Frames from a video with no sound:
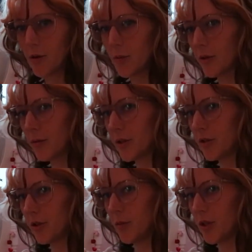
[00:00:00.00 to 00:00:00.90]
but it really
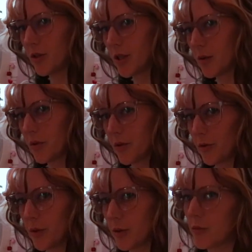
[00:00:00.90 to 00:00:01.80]
should be just up a little
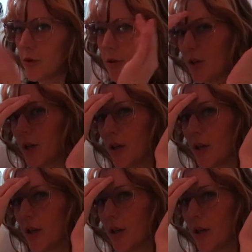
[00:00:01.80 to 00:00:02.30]
bit more.